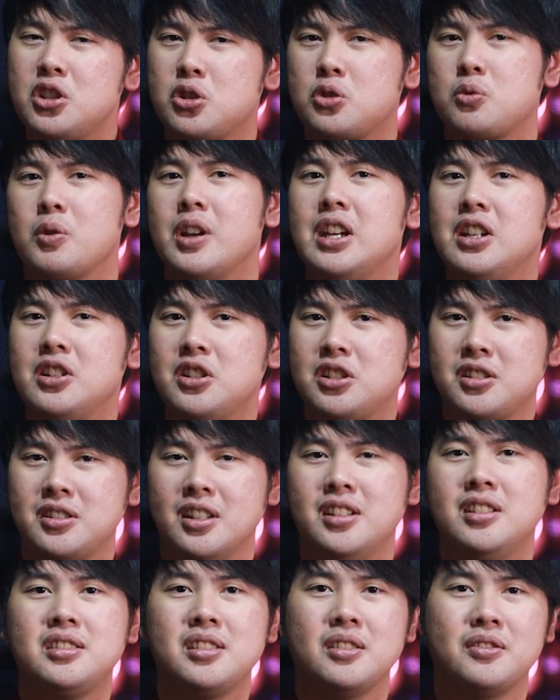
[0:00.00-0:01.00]
strange
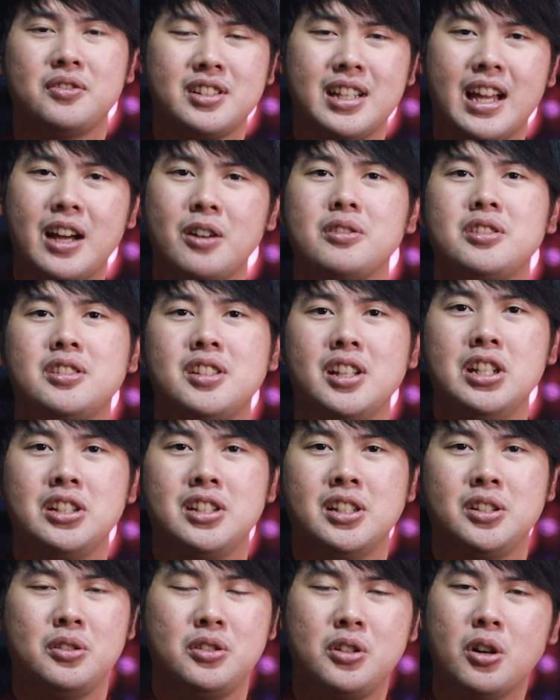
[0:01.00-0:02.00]
sense of soundstage
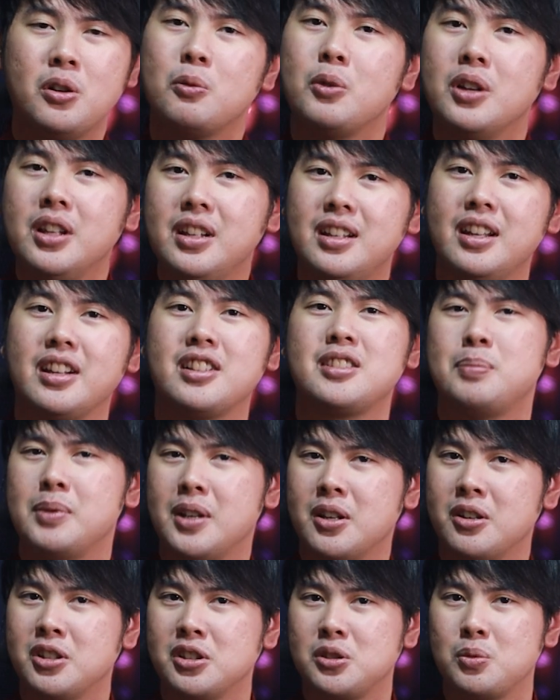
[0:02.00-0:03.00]
that you don't really
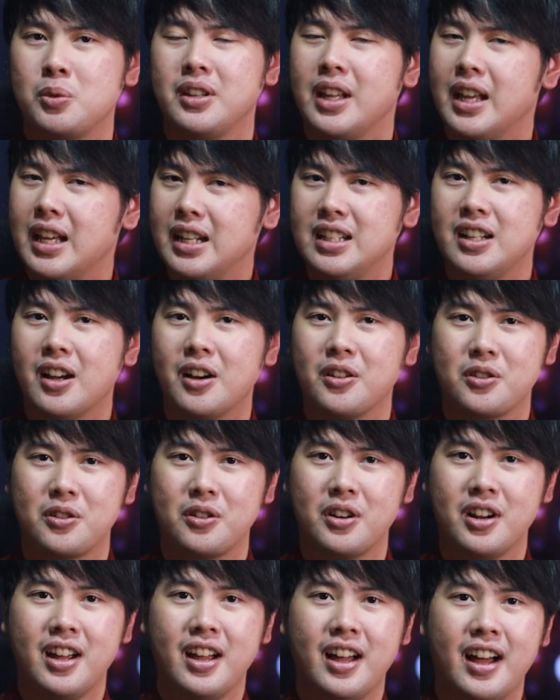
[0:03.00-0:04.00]
experience with any
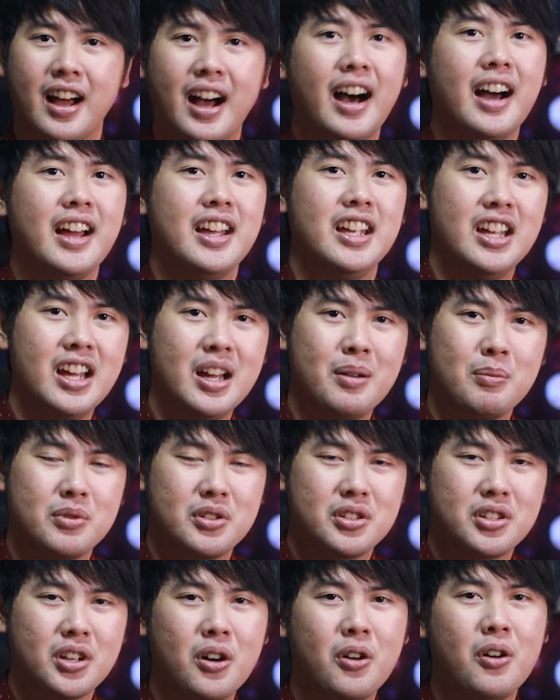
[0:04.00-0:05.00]
other IEM.
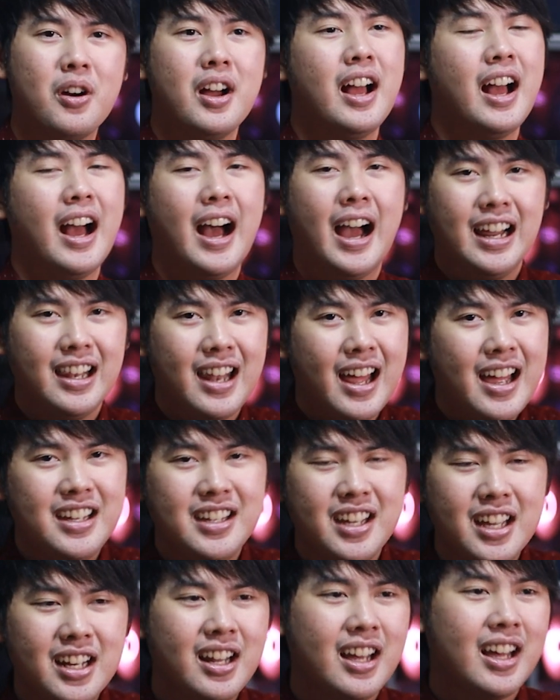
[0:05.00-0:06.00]
So I
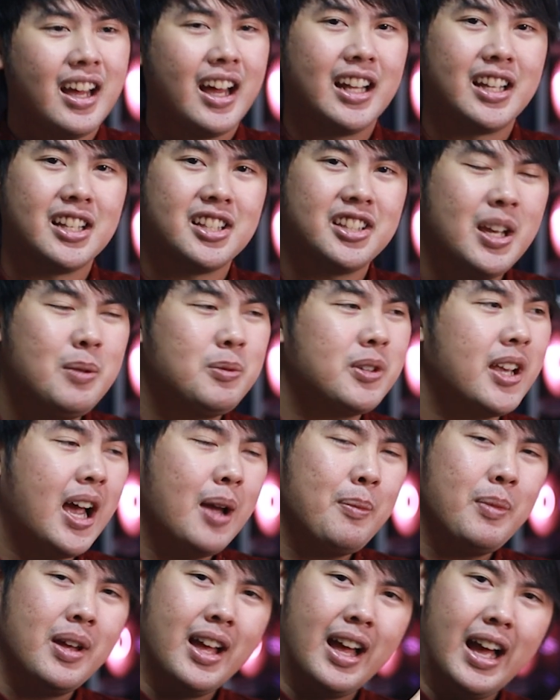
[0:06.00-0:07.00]
like it. At the same
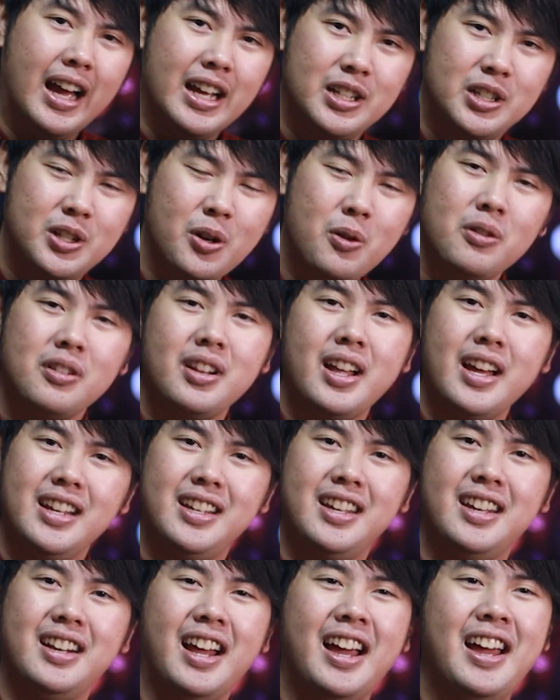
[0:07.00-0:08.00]
time, I don't
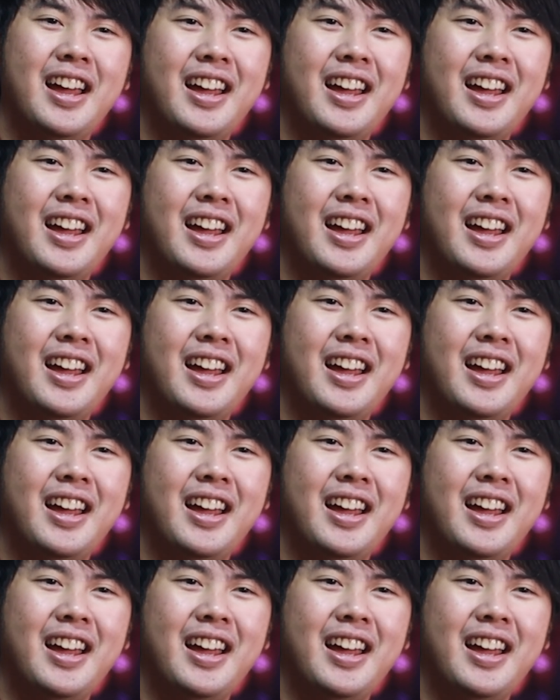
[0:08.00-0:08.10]
like it.